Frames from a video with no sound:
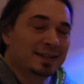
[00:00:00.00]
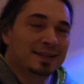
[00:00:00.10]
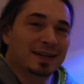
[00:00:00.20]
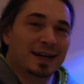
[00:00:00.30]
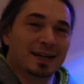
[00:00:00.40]

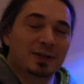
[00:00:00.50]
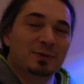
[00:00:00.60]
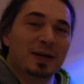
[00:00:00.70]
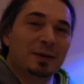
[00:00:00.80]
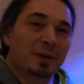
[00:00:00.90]
God, you
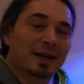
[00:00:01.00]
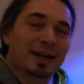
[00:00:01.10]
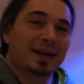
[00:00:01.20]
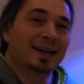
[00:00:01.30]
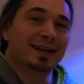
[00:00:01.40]
name it. I
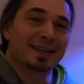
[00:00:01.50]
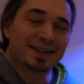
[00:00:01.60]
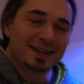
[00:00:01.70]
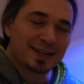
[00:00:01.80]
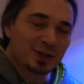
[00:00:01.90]
had
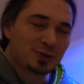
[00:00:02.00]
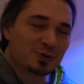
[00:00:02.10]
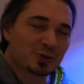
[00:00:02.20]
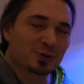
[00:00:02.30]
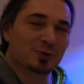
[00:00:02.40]
issues
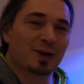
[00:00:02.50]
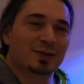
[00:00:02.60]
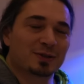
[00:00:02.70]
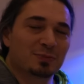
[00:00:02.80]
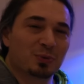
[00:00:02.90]

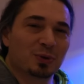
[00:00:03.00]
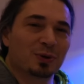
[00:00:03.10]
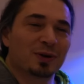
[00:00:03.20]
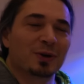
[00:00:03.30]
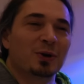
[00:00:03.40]
across the
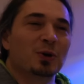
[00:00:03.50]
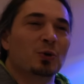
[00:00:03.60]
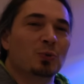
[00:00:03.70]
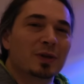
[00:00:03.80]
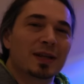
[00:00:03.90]
board
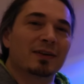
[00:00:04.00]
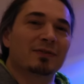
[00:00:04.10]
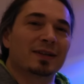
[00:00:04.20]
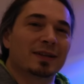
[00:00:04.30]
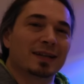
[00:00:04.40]
with
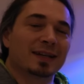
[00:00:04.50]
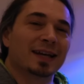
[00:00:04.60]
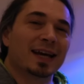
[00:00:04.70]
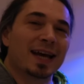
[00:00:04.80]
everything.